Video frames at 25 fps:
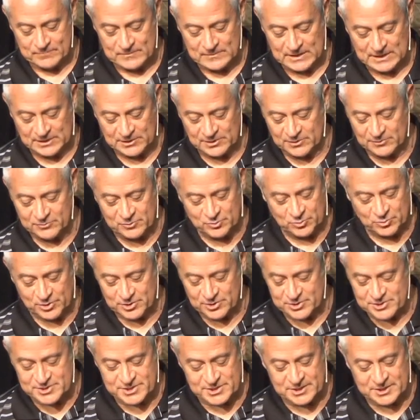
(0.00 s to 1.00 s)
I love the
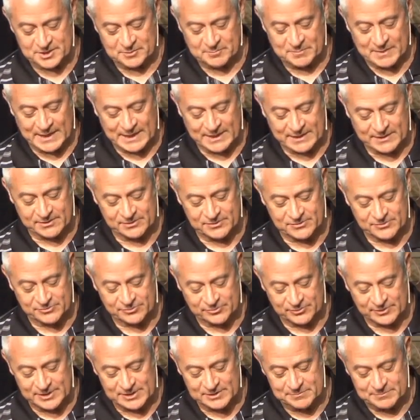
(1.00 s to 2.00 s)
words in Habakkuk
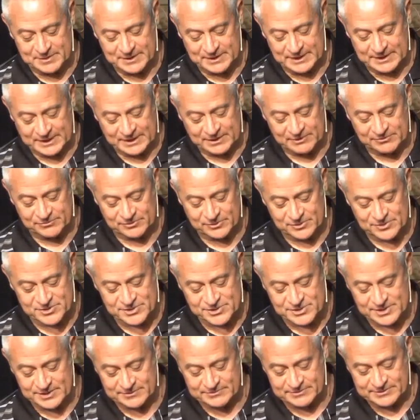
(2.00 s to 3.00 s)
3, beginning in verse
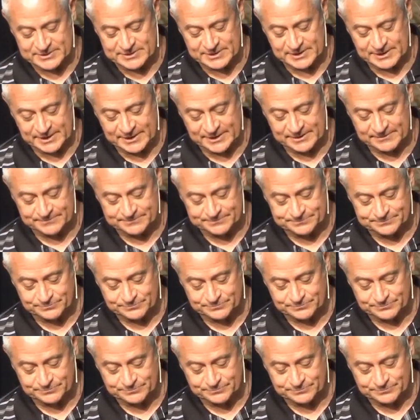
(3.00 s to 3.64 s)
17.